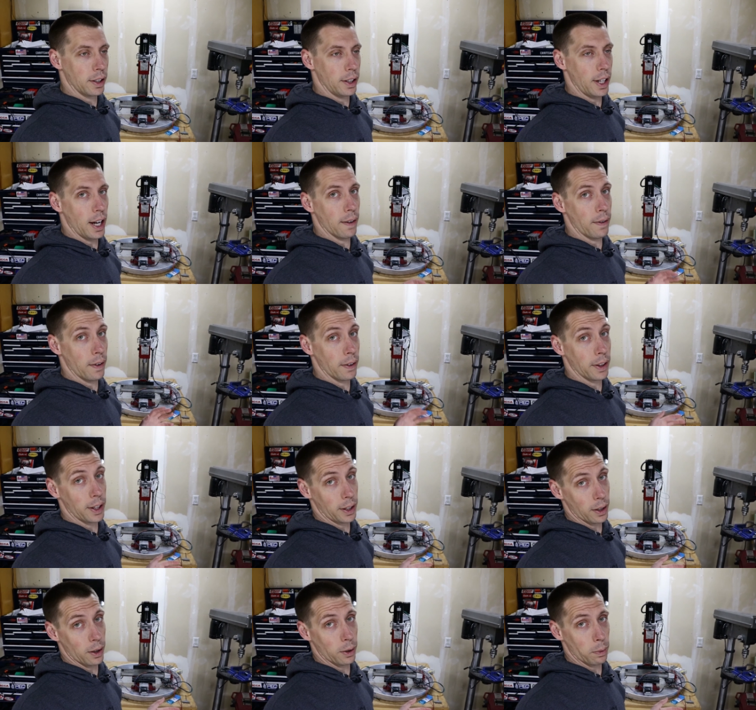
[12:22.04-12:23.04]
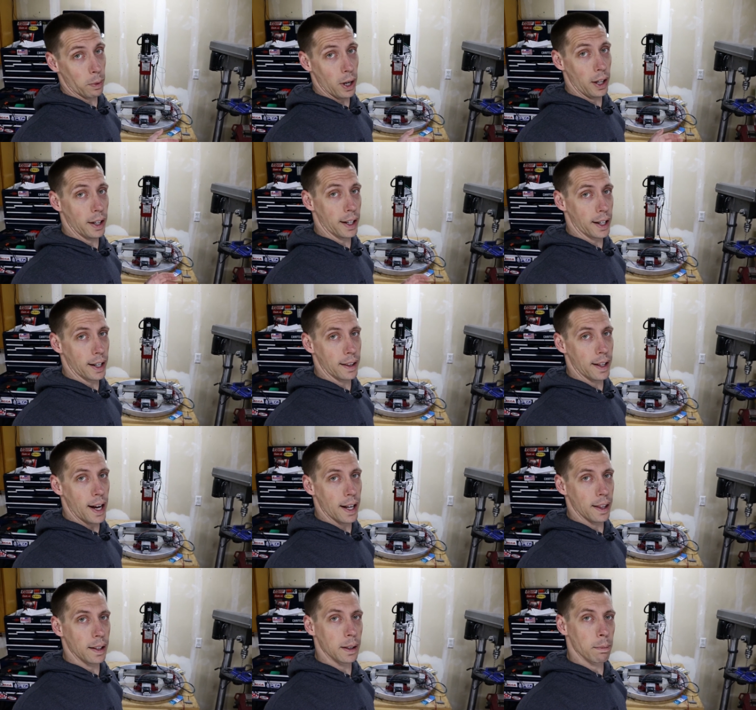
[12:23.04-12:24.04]
yeah, if everything goes well and I got
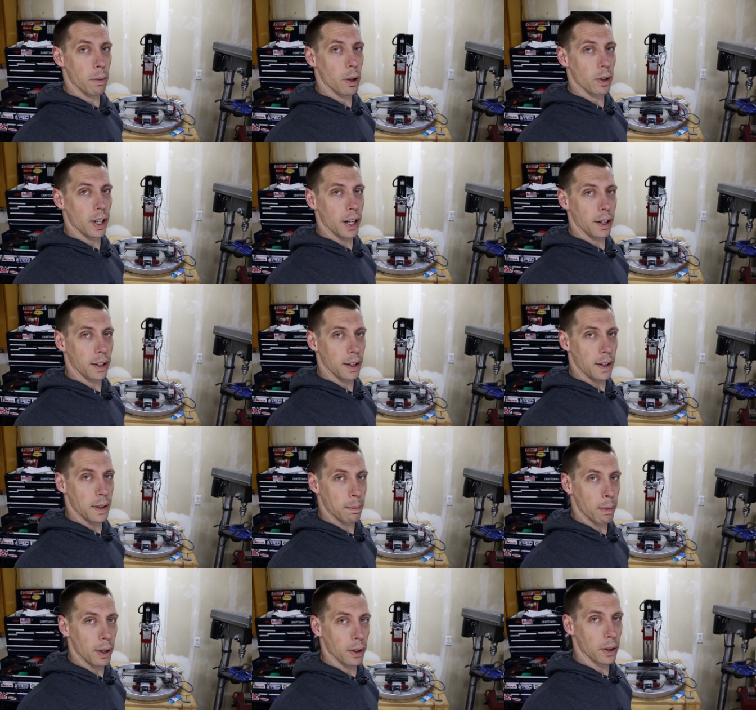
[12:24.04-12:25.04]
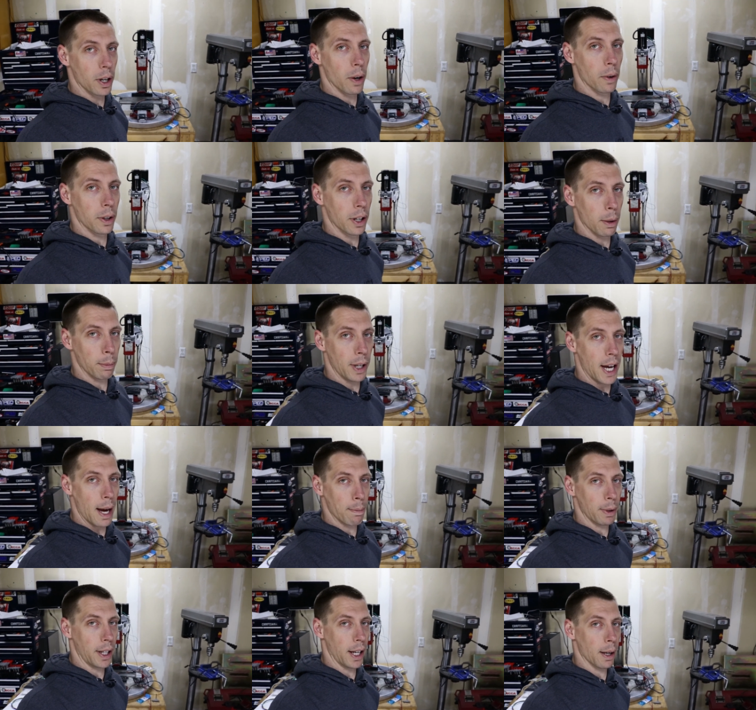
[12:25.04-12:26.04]
that, then tomorrow night I'll get the spindle going and I'll be a
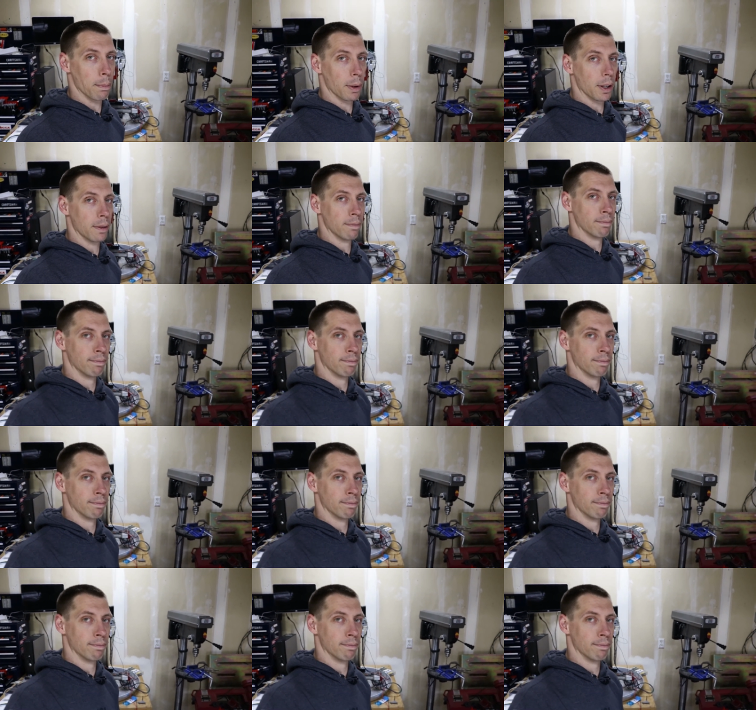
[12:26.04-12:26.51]
happy camper.